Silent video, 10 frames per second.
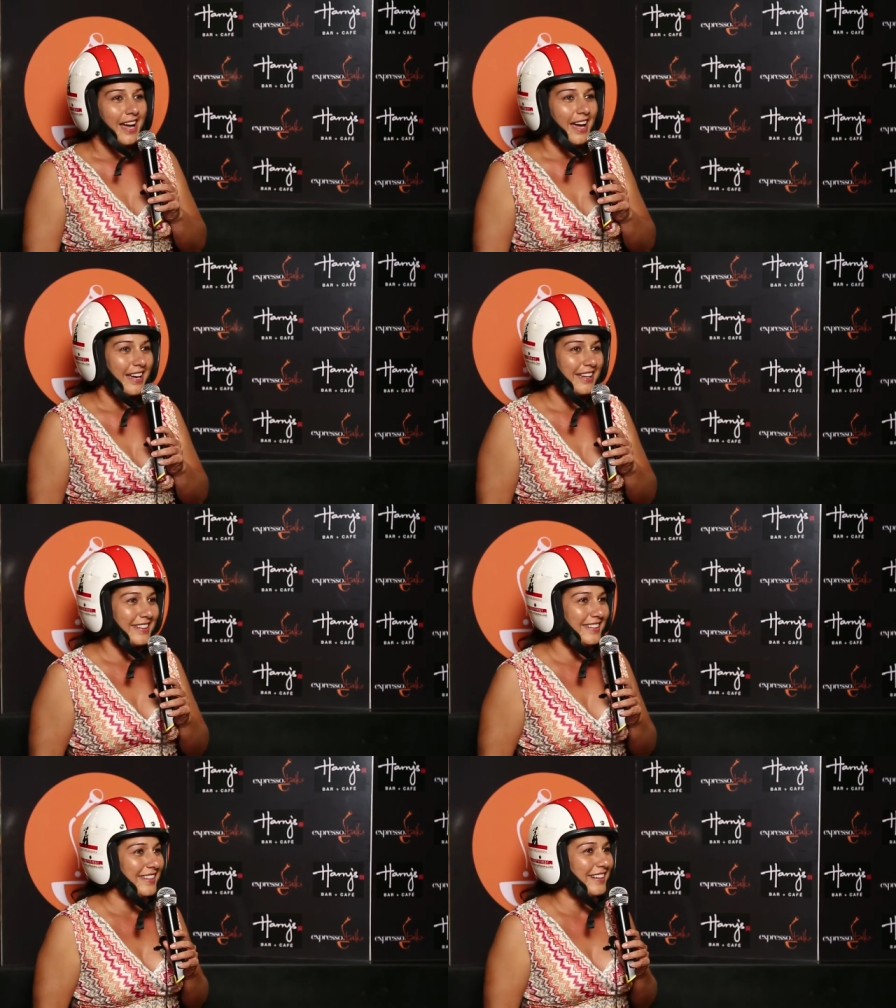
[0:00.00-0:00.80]

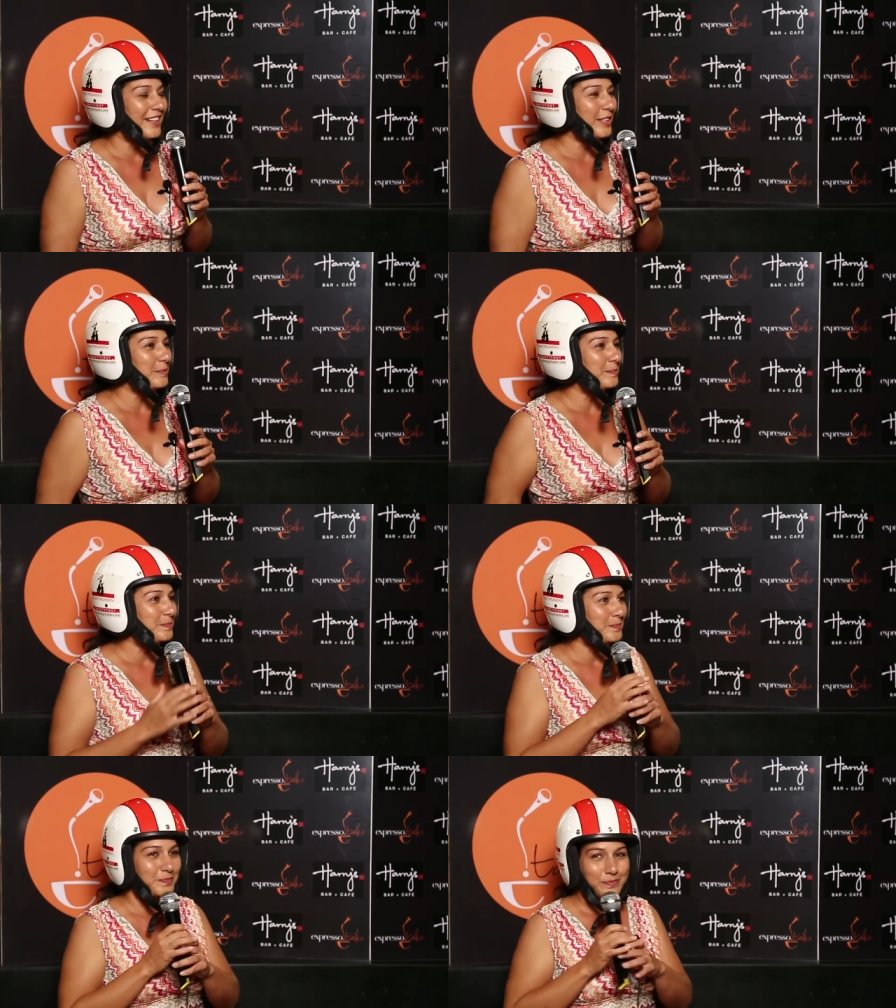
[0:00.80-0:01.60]
And um,
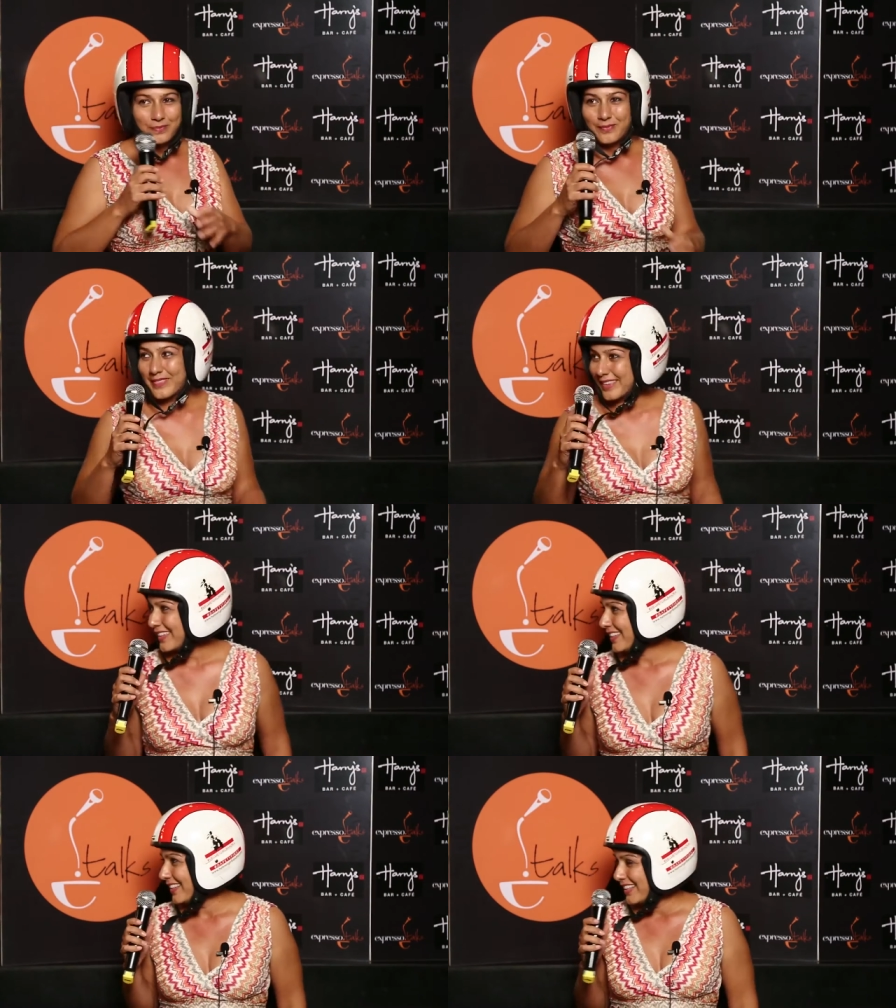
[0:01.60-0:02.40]

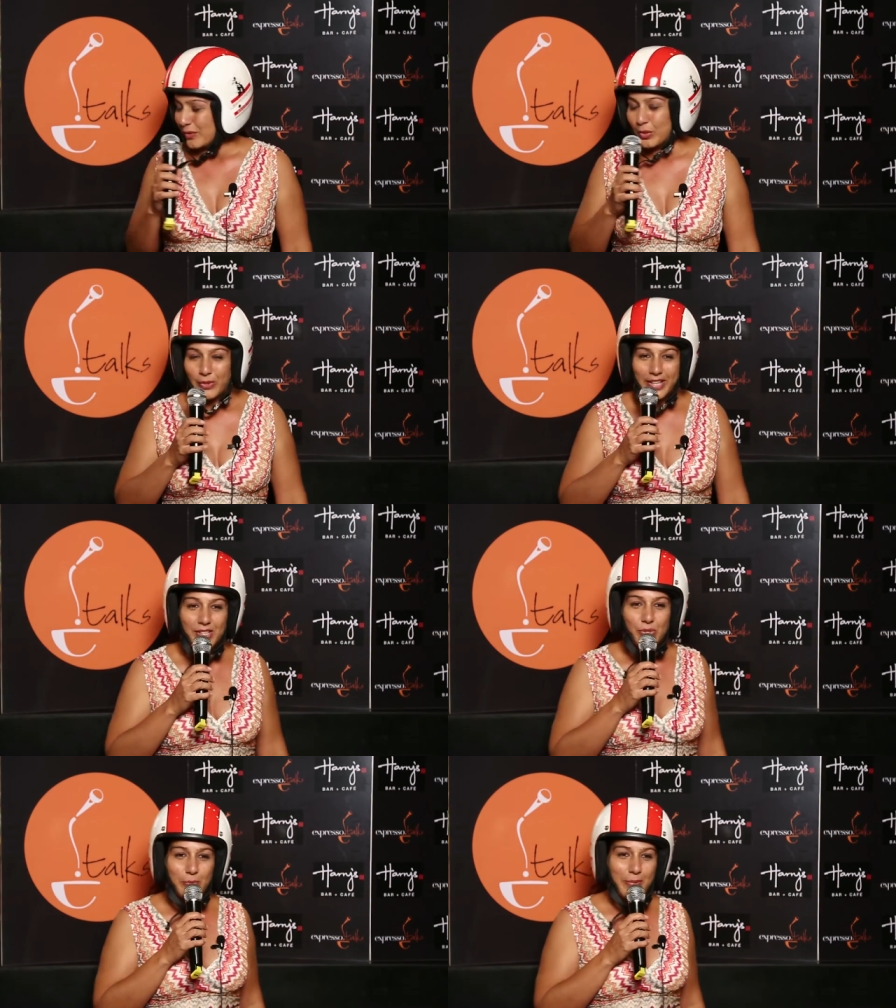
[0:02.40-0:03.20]
we were
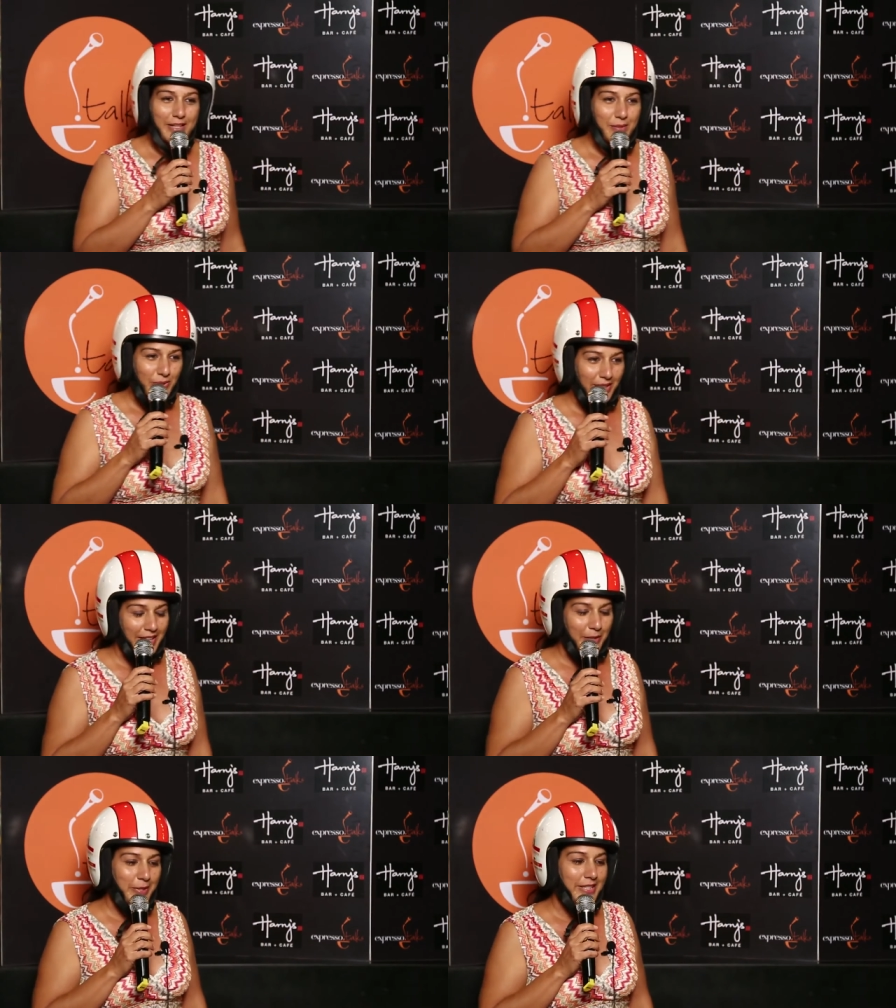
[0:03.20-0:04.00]
riding super bikes without
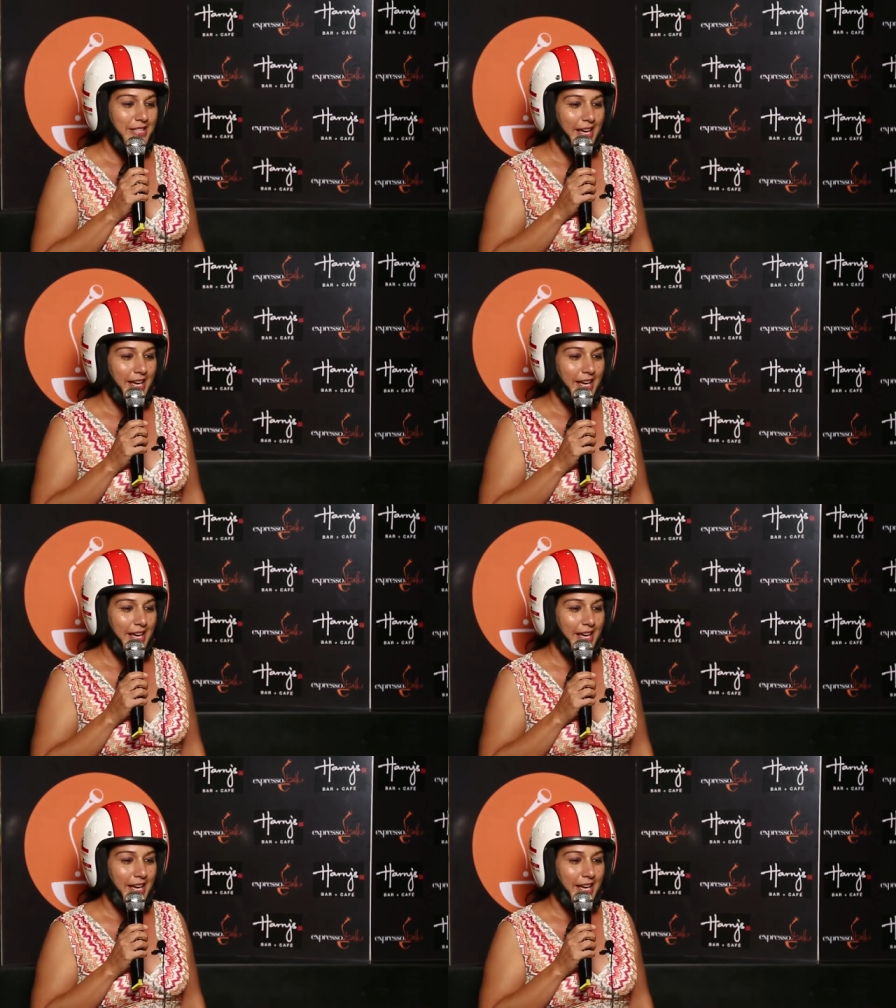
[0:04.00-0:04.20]
helmets.